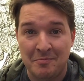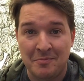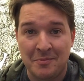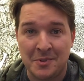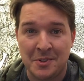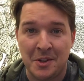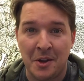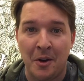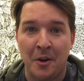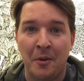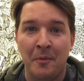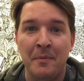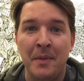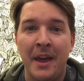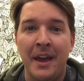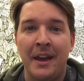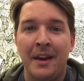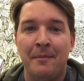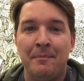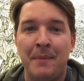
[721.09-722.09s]
So
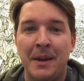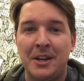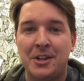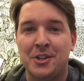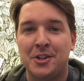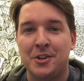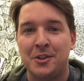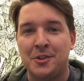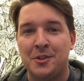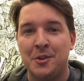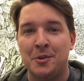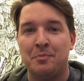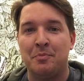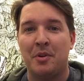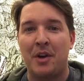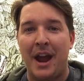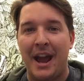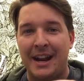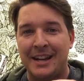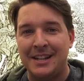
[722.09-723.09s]
make sure to
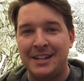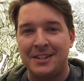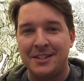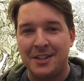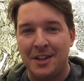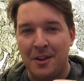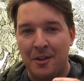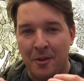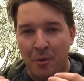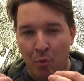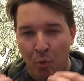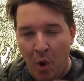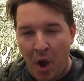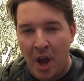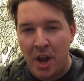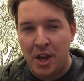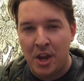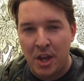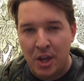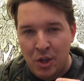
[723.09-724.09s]
practice
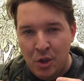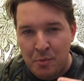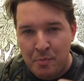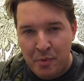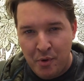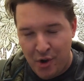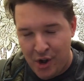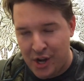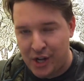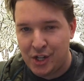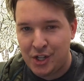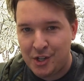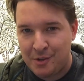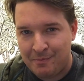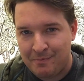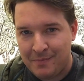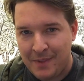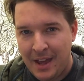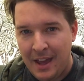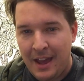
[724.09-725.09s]
what you preach.